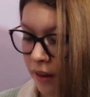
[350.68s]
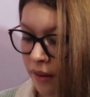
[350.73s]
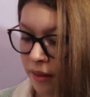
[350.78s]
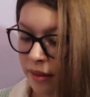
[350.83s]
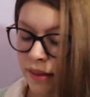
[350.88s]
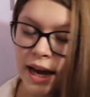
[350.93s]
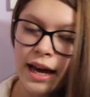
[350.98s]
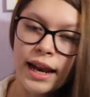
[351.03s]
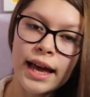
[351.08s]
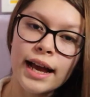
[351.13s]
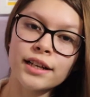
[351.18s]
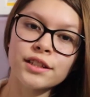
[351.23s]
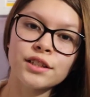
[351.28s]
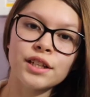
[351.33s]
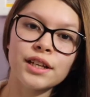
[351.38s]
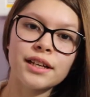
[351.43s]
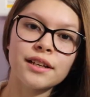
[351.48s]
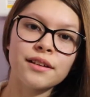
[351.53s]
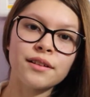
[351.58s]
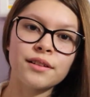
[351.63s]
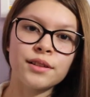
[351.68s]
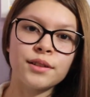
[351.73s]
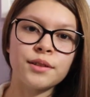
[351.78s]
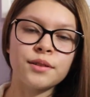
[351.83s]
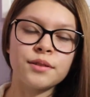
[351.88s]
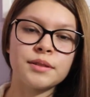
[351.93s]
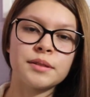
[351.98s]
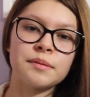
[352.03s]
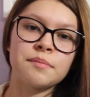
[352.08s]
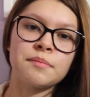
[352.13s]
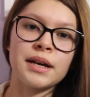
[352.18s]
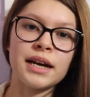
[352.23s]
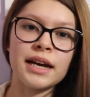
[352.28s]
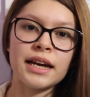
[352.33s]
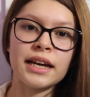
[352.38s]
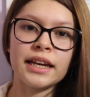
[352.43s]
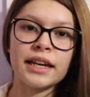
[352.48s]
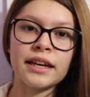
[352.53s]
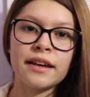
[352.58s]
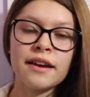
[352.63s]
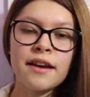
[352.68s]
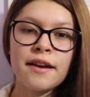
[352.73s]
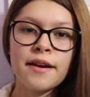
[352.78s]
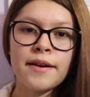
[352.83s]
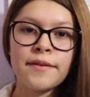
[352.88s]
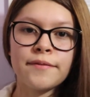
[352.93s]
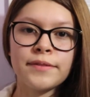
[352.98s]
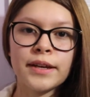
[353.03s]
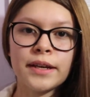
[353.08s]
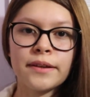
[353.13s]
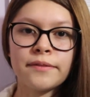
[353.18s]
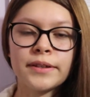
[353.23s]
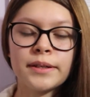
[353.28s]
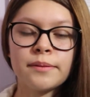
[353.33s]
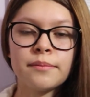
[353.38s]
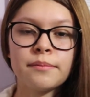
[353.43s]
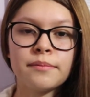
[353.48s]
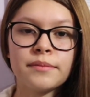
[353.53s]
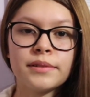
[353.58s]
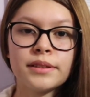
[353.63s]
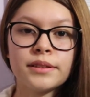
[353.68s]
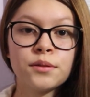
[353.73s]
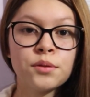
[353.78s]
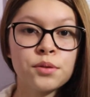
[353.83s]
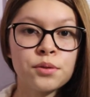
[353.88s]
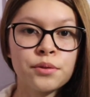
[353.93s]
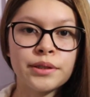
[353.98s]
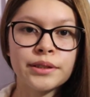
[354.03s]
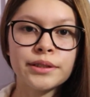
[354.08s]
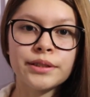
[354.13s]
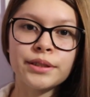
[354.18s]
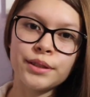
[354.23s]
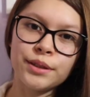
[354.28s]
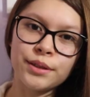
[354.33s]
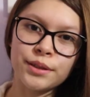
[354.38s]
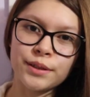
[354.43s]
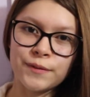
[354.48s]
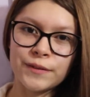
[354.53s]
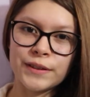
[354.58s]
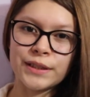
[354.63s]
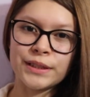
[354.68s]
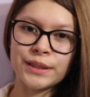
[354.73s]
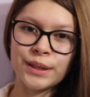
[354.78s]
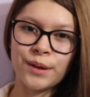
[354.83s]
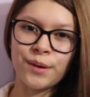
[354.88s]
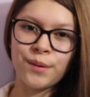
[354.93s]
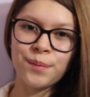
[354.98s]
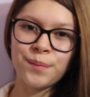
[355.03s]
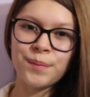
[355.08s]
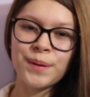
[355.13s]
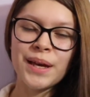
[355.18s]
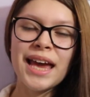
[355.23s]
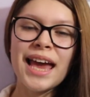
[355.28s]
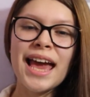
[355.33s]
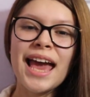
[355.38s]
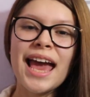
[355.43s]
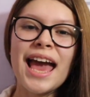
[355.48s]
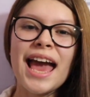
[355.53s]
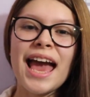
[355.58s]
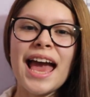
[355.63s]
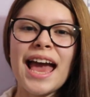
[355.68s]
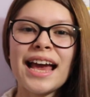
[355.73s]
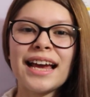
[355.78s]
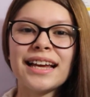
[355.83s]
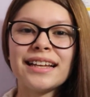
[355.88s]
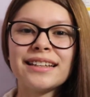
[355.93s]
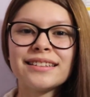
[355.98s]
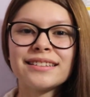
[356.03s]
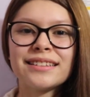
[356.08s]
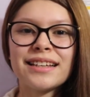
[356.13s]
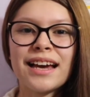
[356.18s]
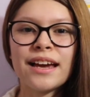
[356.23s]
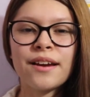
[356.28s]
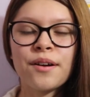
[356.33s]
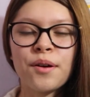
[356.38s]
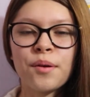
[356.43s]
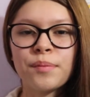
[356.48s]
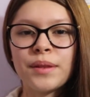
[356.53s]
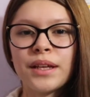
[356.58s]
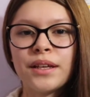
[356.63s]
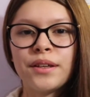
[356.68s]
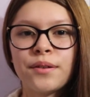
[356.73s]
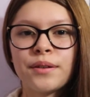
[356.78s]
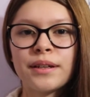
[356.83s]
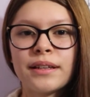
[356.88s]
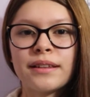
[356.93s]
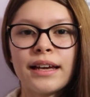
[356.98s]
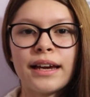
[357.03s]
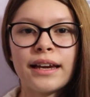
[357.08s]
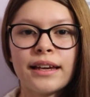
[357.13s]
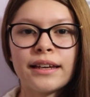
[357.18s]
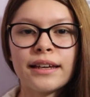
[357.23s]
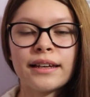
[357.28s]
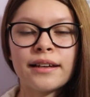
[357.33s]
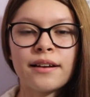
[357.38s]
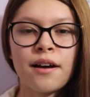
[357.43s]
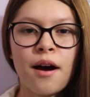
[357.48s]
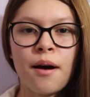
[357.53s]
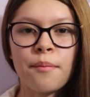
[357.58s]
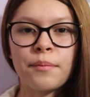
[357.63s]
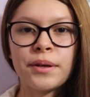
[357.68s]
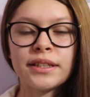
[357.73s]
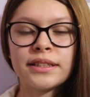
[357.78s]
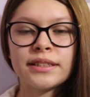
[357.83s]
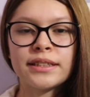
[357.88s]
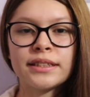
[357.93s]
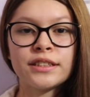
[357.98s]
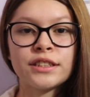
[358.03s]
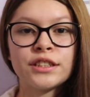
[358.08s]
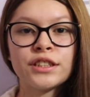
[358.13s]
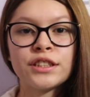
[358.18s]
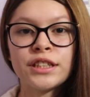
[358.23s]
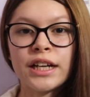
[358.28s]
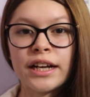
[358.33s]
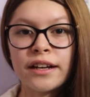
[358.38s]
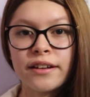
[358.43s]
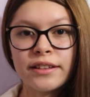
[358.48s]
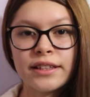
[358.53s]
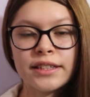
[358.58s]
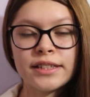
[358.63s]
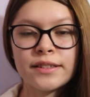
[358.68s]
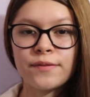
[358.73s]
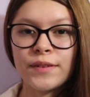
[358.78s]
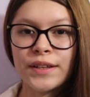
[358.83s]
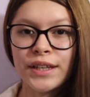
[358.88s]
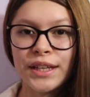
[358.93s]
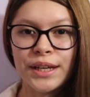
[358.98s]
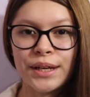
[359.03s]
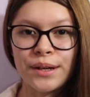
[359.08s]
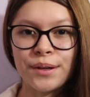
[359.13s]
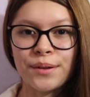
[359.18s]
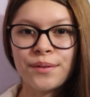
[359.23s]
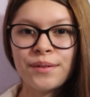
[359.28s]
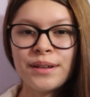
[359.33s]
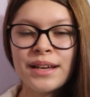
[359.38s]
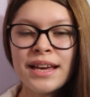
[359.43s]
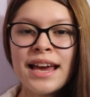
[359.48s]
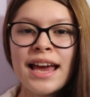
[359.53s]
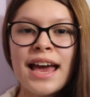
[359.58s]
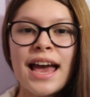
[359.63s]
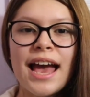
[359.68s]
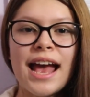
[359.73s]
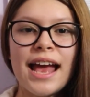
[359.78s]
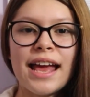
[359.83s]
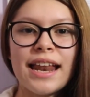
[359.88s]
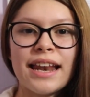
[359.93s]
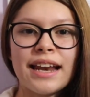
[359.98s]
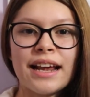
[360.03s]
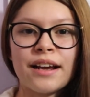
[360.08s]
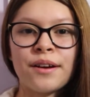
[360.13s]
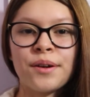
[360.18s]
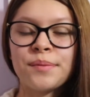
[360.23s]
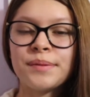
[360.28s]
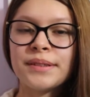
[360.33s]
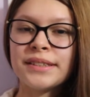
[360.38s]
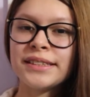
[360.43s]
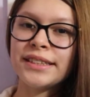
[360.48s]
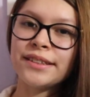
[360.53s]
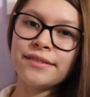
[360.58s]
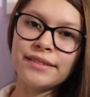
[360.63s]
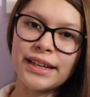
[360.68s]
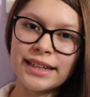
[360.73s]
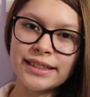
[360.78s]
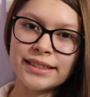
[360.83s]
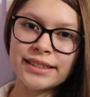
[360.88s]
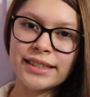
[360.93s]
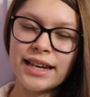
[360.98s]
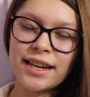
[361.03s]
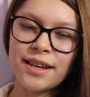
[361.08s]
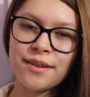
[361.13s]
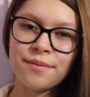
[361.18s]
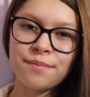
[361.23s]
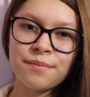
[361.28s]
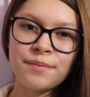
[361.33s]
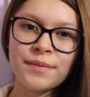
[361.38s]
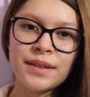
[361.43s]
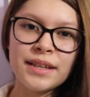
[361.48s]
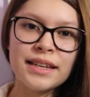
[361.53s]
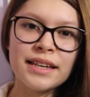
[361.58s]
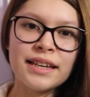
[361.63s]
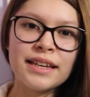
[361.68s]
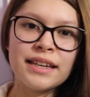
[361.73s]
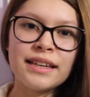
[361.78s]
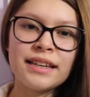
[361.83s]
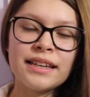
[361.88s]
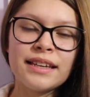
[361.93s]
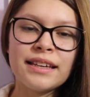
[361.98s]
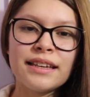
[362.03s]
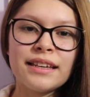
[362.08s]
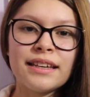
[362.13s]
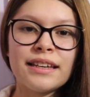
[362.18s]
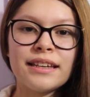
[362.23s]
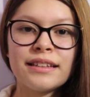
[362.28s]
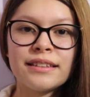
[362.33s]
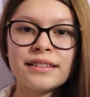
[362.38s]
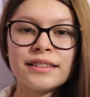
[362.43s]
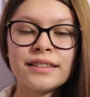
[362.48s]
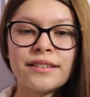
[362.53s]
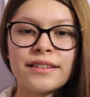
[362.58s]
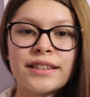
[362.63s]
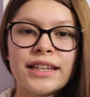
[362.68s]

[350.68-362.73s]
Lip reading: that actually concludes my favorite tools to use for soap, and I hope that you can like and comment and share this video, and I hope to see you next time. Until